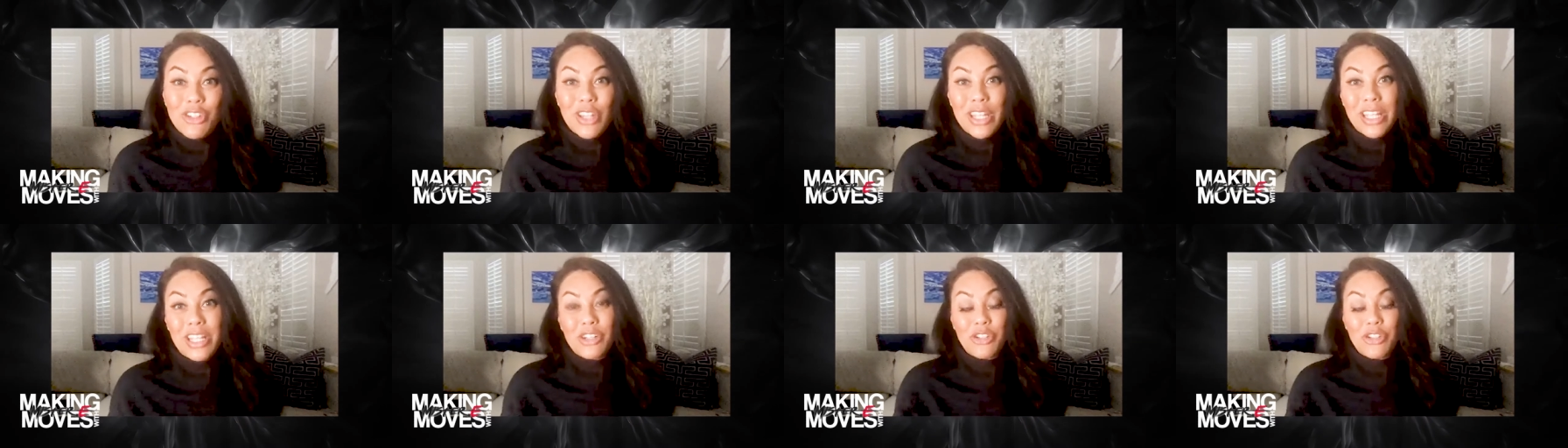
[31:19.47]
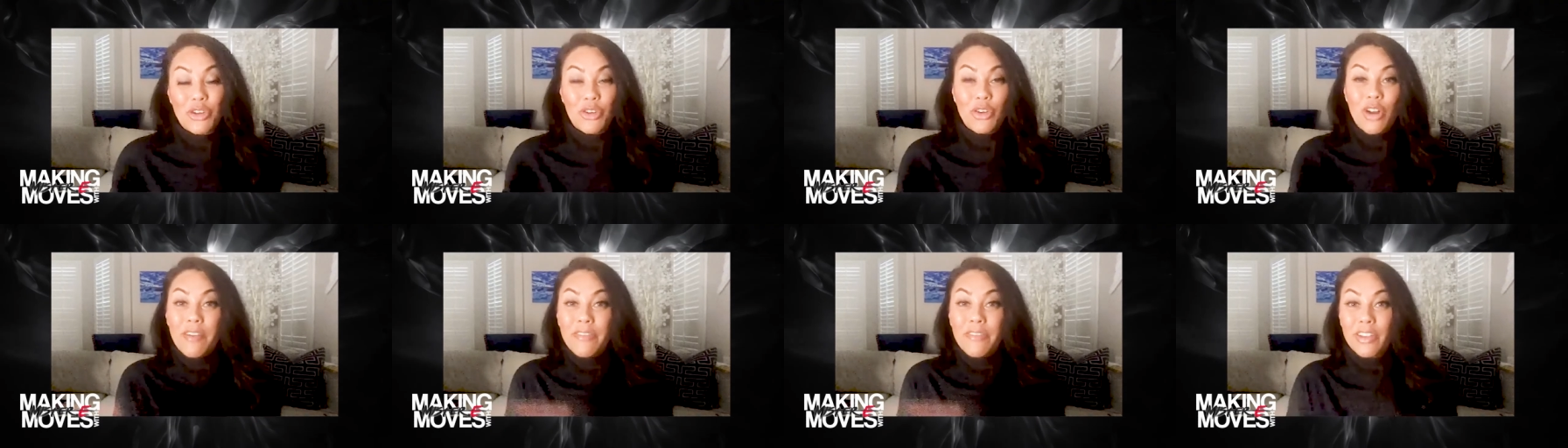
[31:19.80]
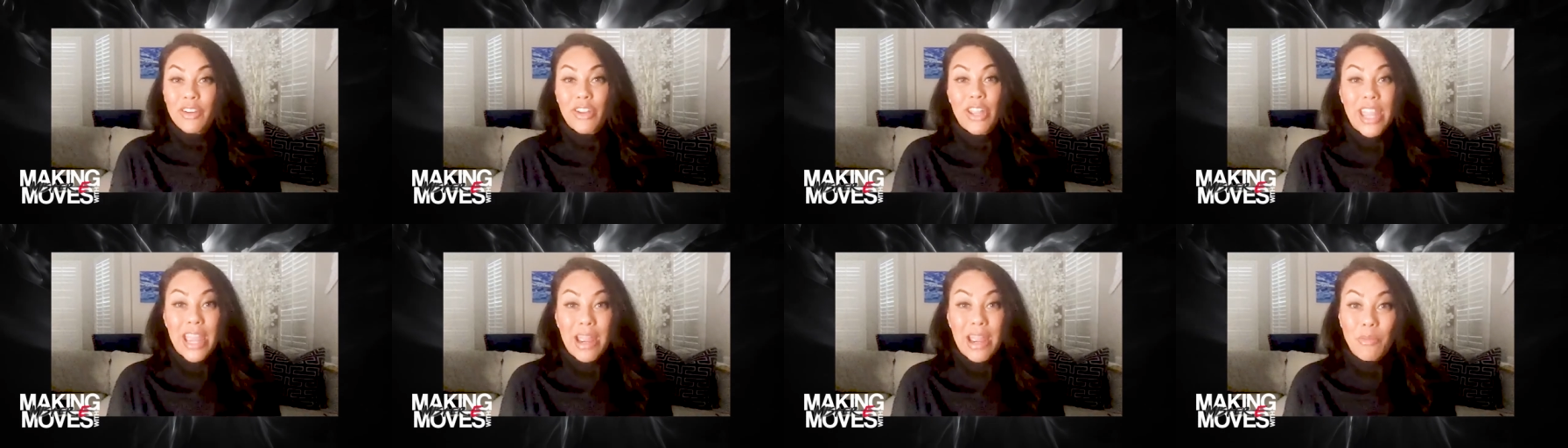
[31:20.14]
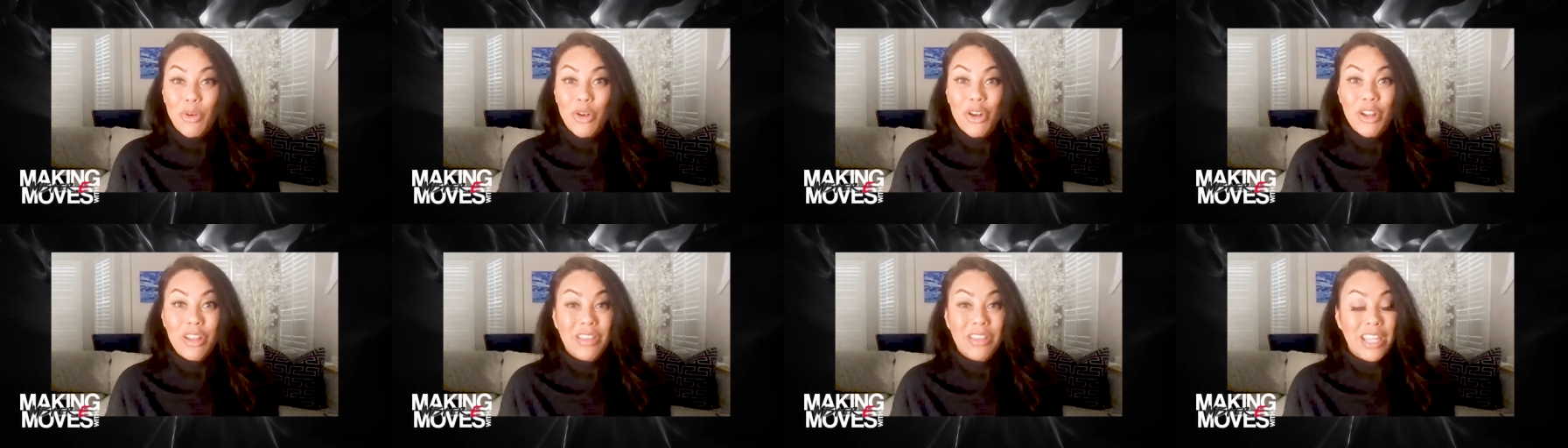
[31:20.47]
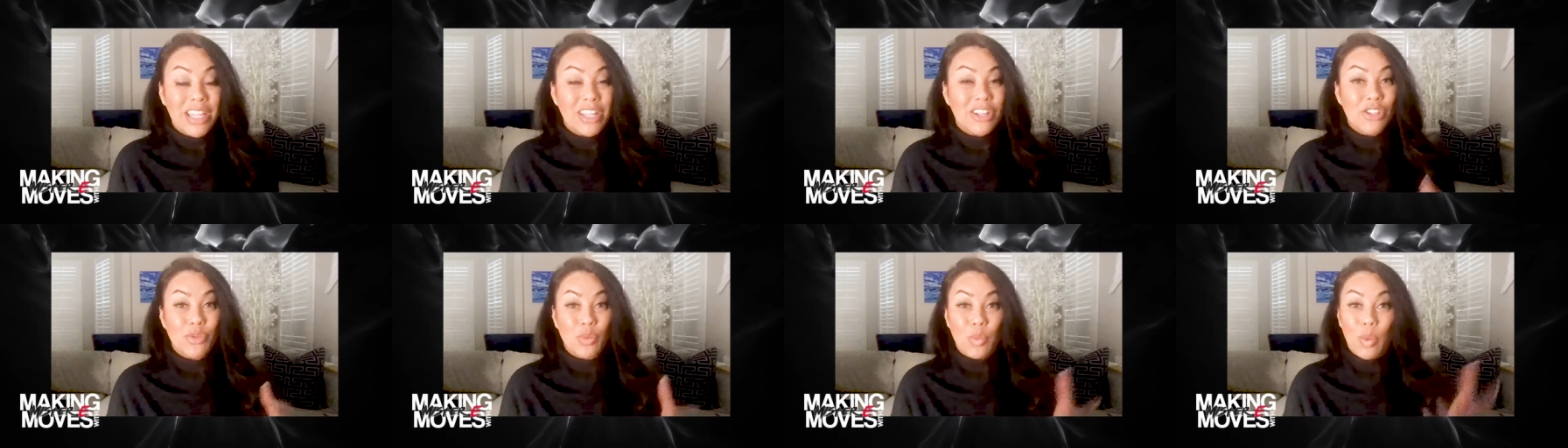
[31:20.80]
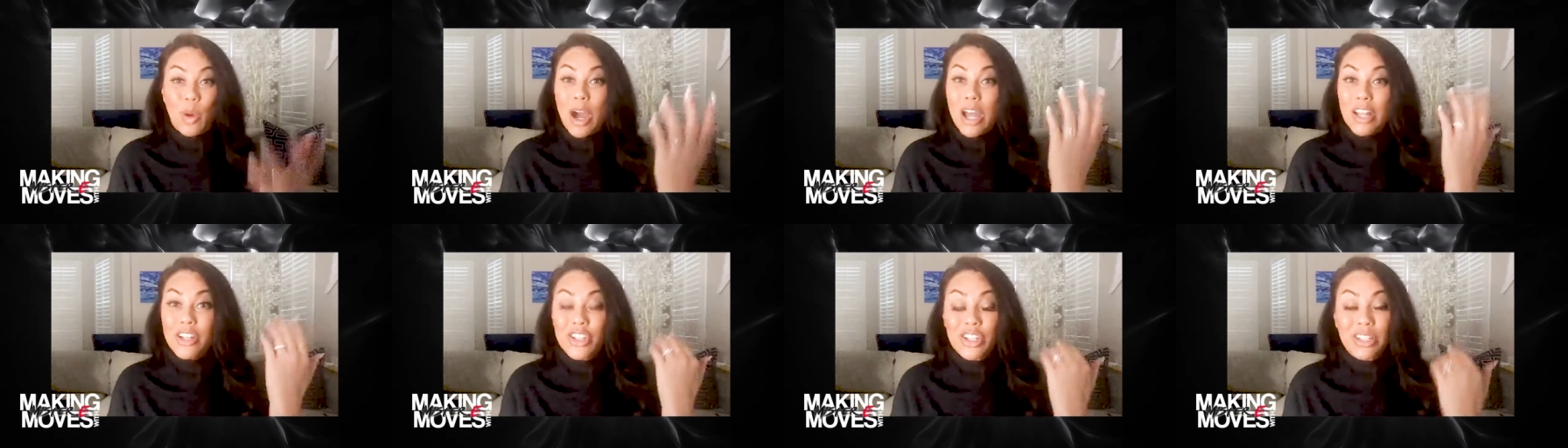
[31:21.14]
They can turn off their camera and they can just
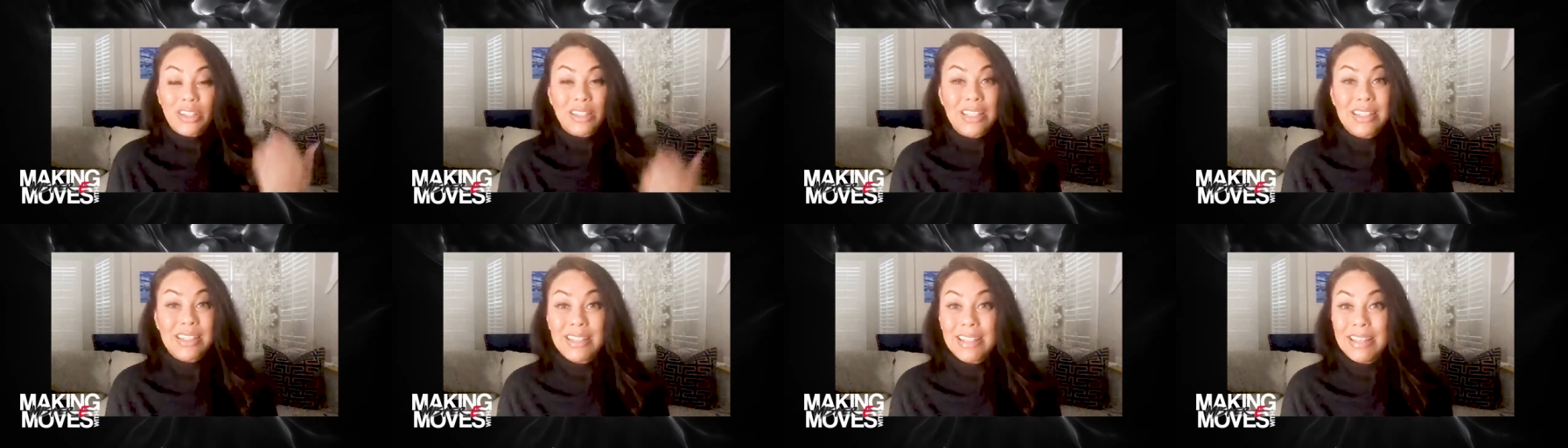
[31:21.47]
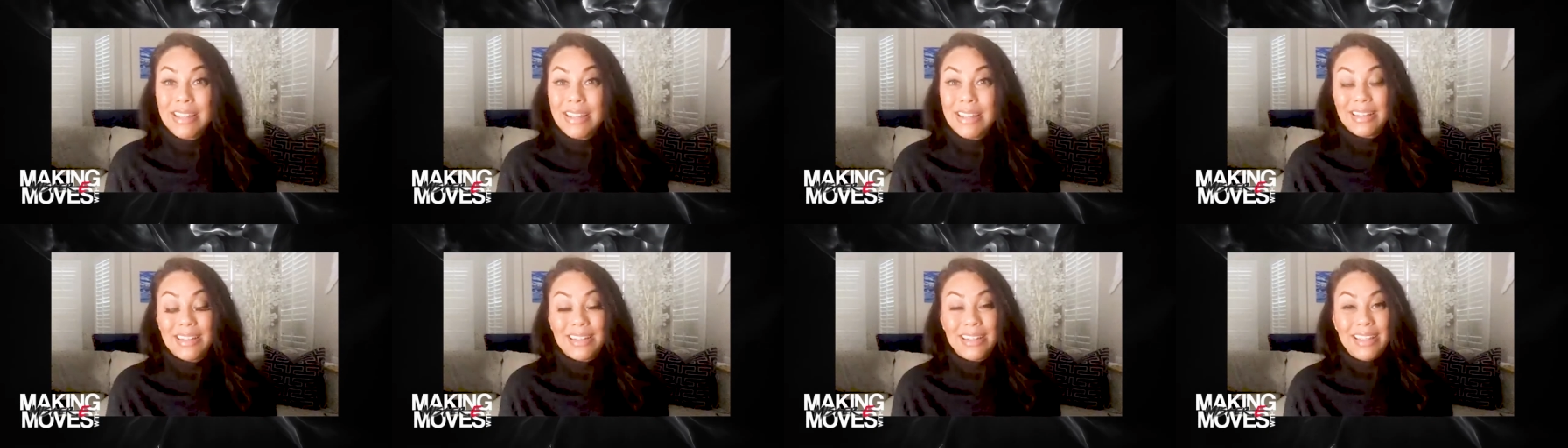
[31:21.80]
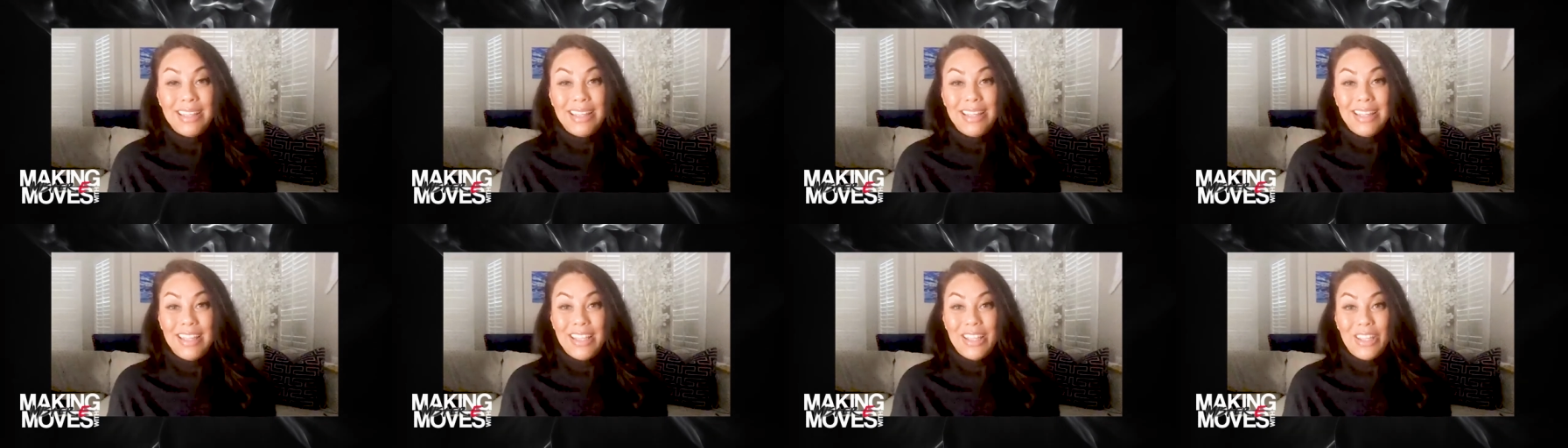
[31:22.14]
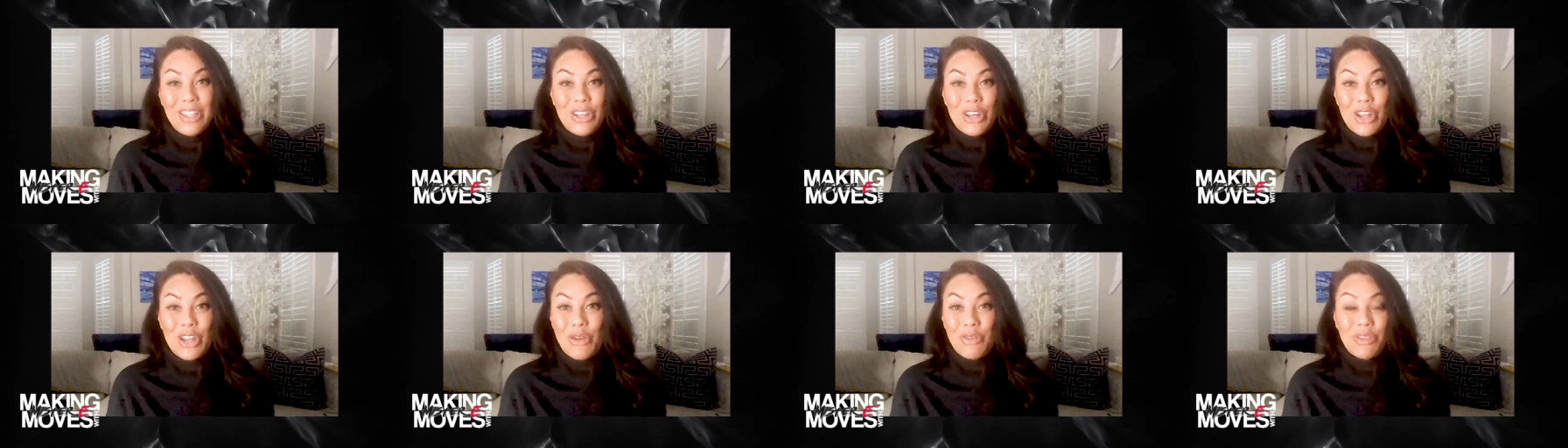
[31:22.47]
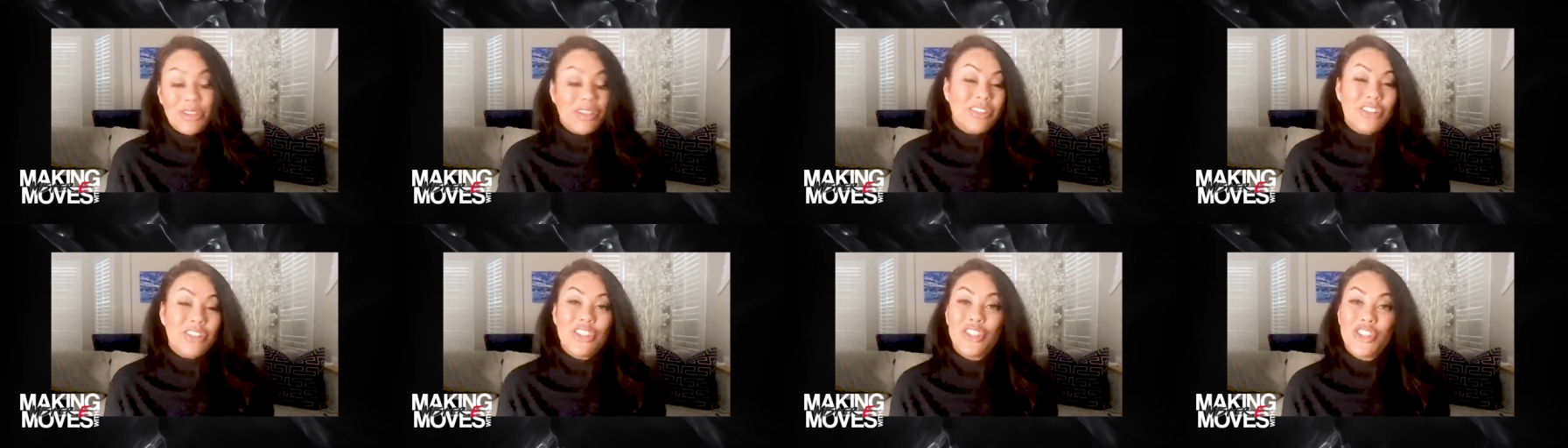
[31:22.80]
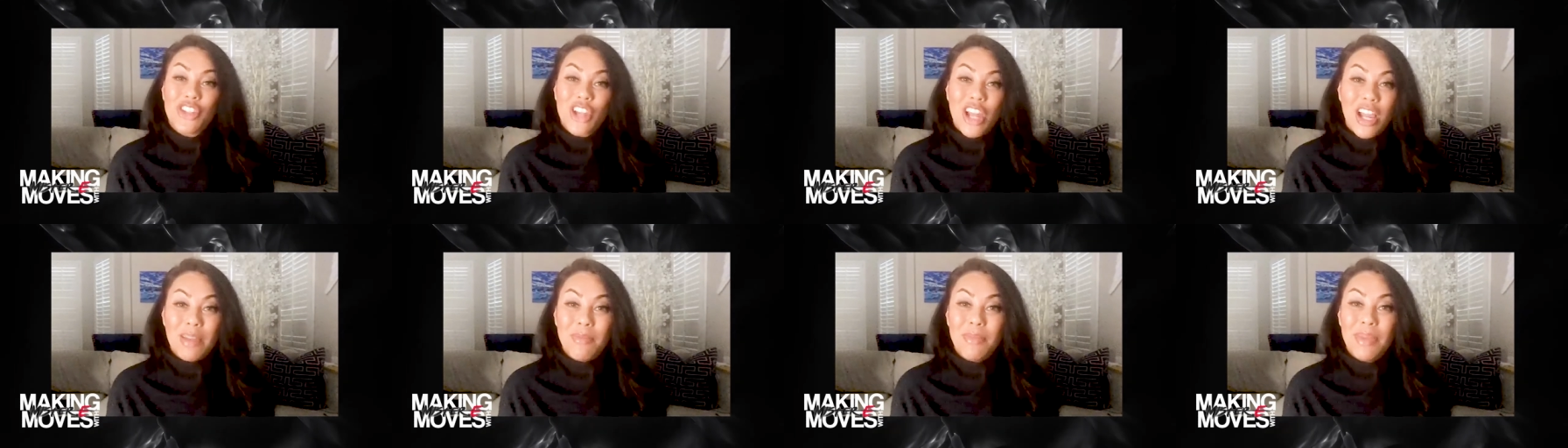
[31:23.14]
watch and listen and, you know, and just
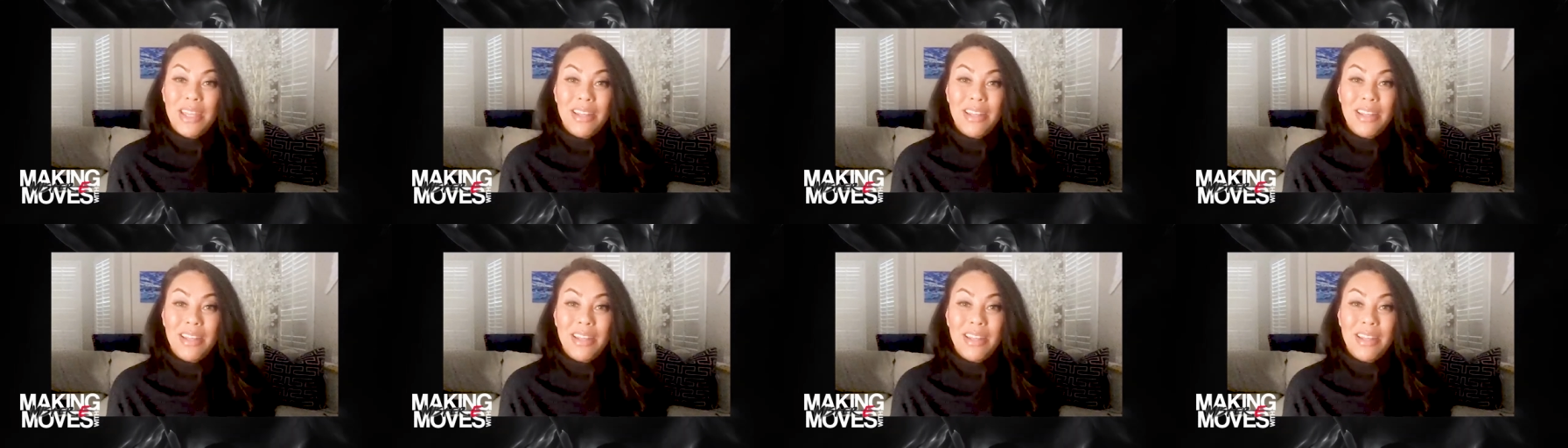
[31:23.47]
chime